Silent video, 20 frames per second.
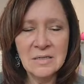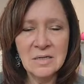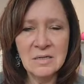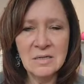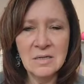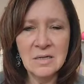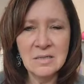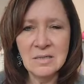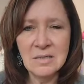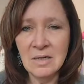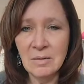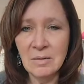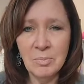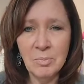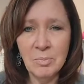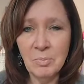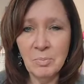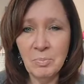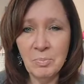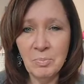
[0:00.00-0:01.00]
it
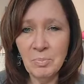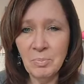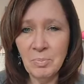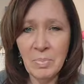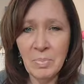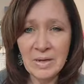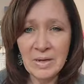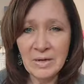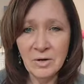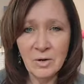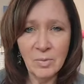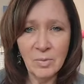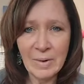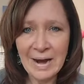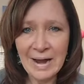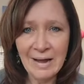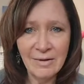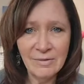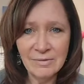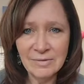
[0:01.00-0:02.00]
doesn't bend
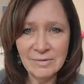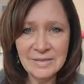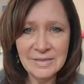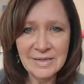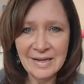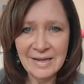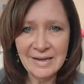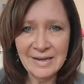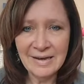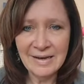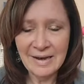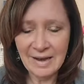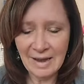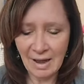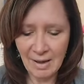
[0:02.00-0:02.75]
around, and